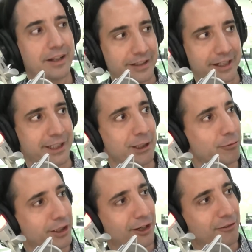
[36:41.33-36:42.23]
and yet here
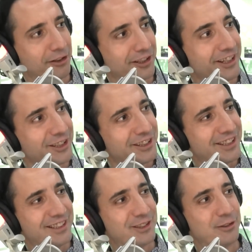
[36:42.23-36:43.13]
we are with like
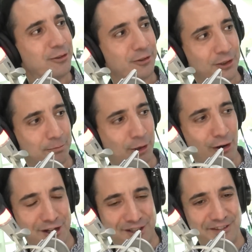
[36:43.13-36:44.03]
the
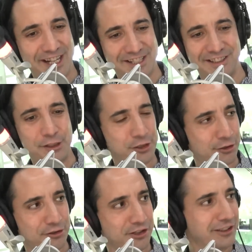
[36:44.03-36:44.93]
cost of gasoline
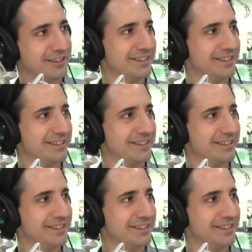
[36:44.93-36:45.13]
surging.